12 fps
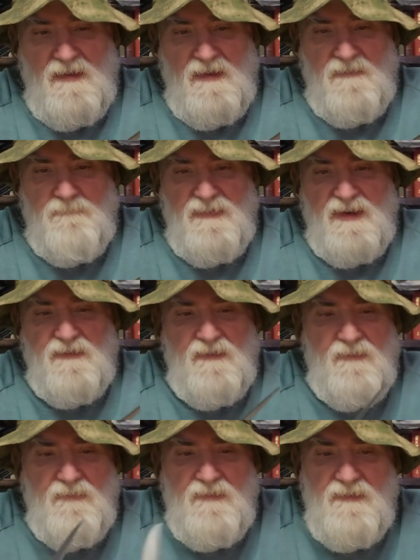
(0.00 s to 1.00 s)
and
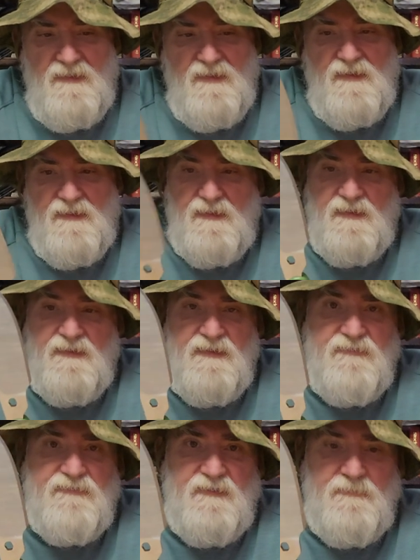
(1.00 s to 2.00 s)
bingo,
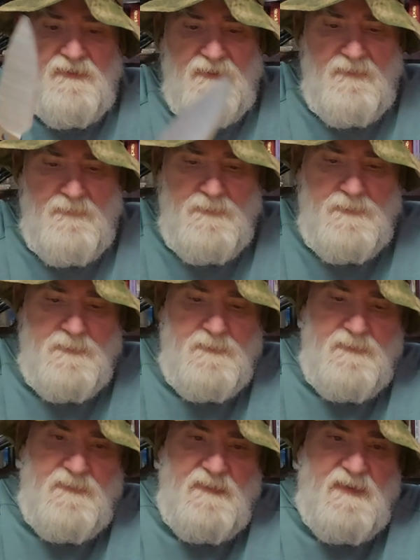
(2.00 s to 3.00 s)
this comes out.
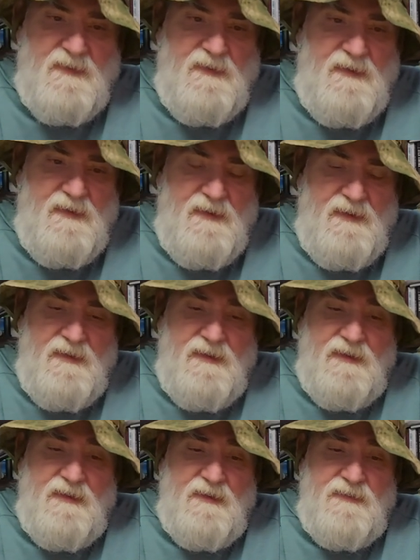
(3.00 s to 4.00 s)

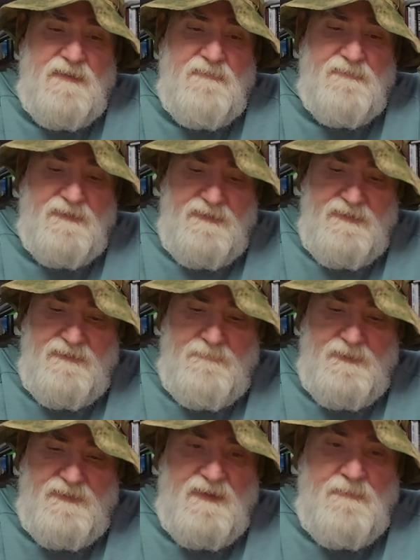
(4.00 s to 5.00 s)
And I definitely need to
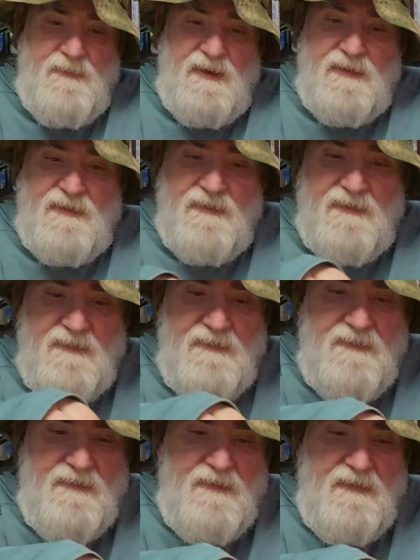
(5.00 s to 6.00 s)
put that back in there.
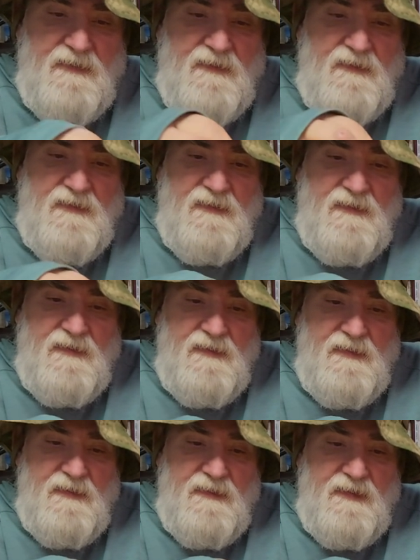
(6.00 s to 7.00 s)

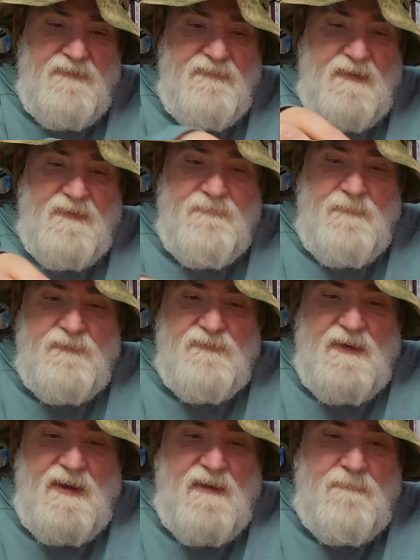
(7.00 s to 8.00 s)
That's not
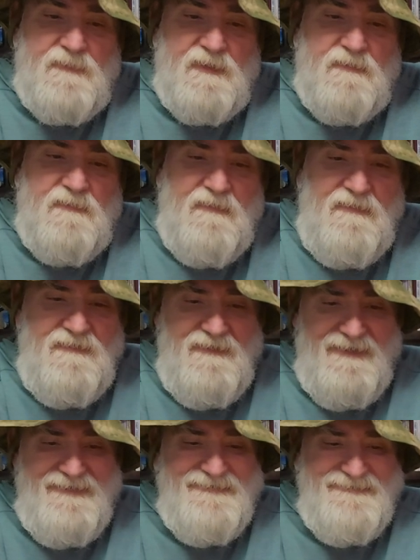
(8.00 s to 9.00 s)
supposed to
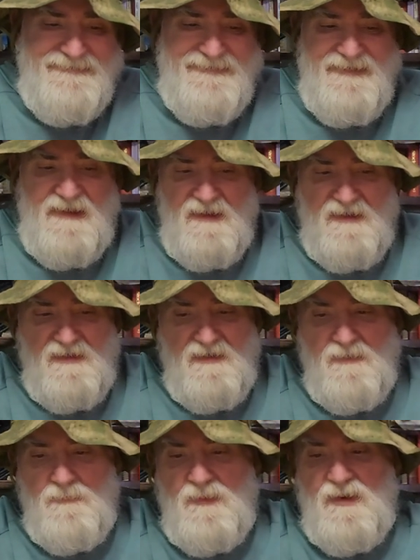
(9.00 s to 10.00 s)
happen.
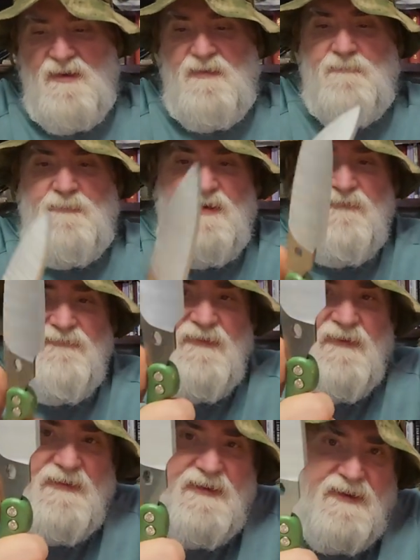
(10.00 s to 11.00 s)
But
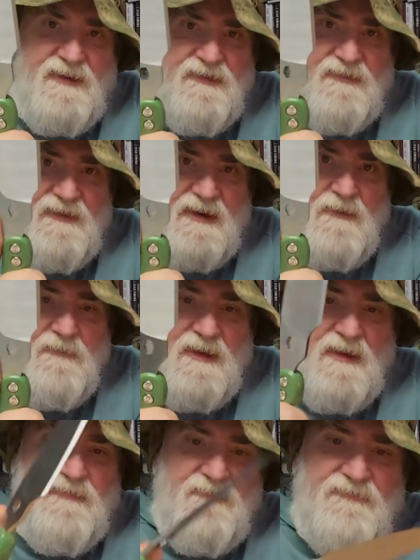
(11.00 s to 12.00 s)
basically, you now
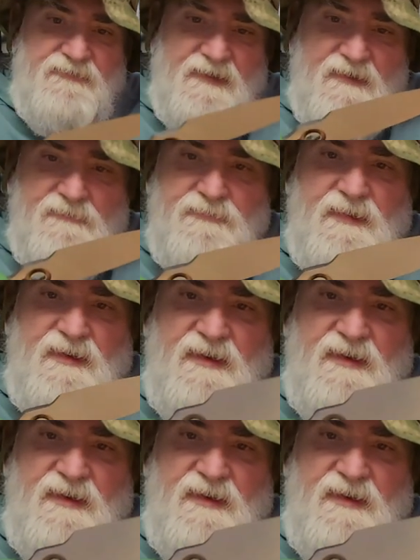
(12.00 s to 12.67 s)
got yourself